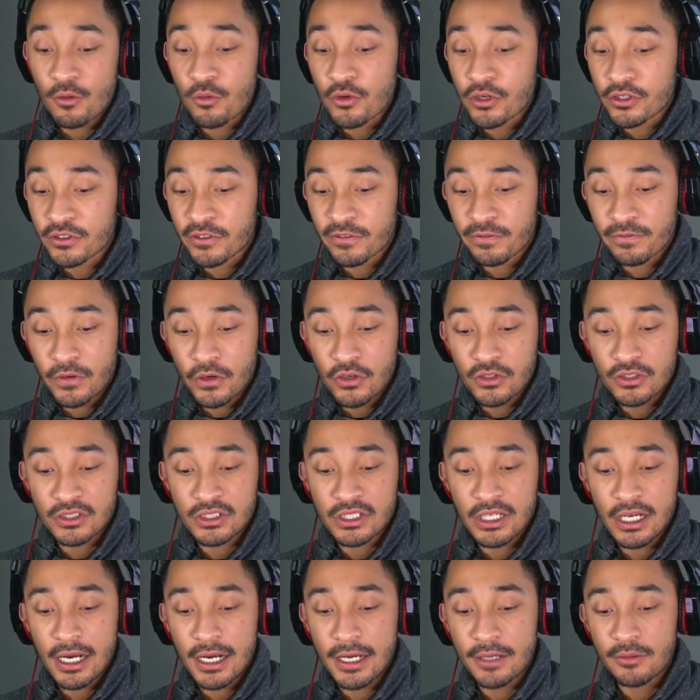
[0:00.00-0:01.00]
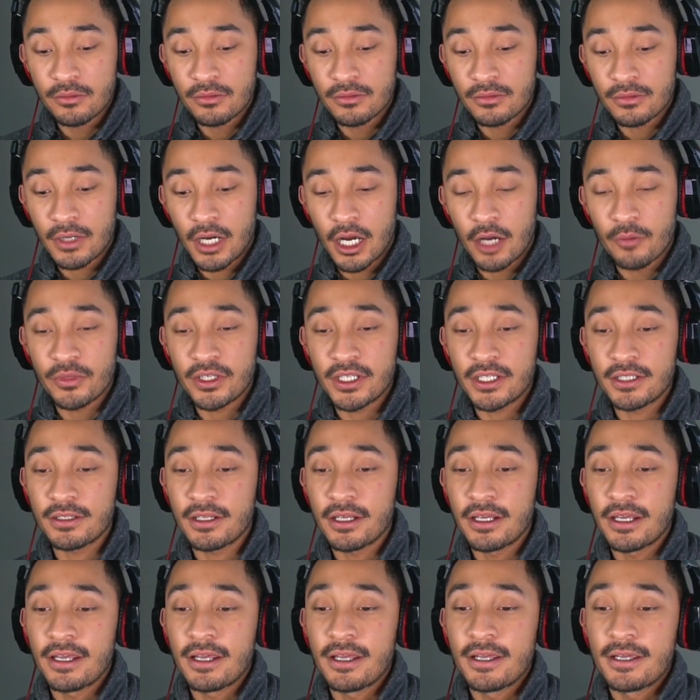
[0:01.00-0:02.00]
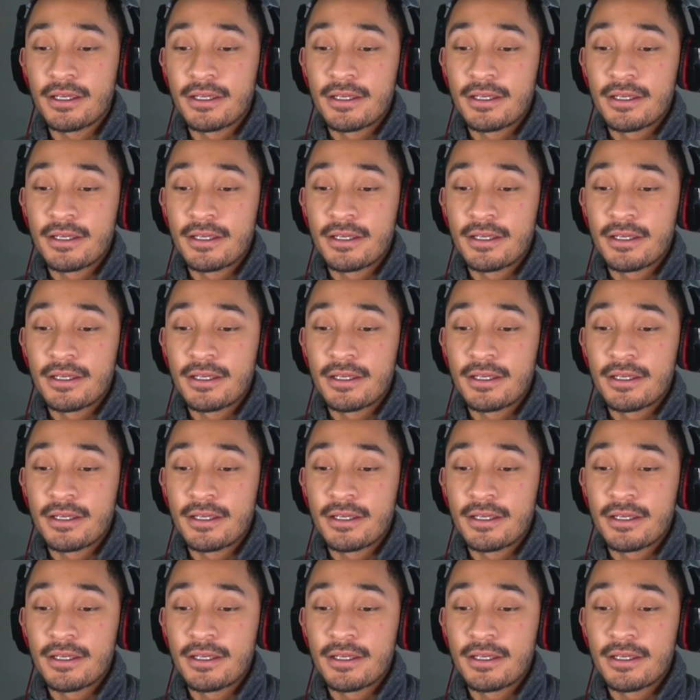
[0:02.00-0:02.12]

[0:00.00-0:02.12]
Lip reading: Edwards the first time. I mean,